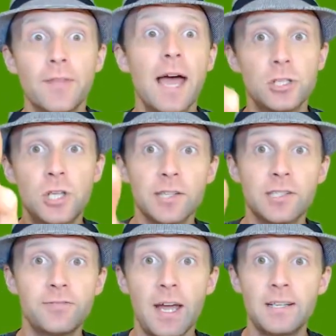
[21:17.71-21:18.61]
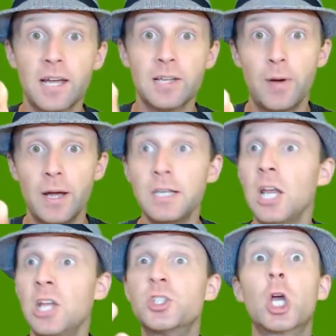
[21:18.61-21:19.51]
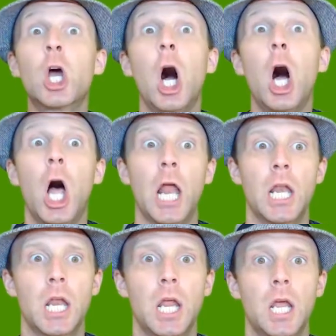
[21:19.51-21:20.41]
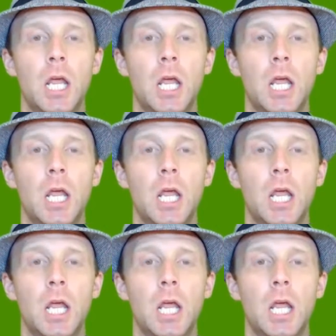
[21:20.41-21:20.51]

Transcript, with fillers: that justify text button, it's gone.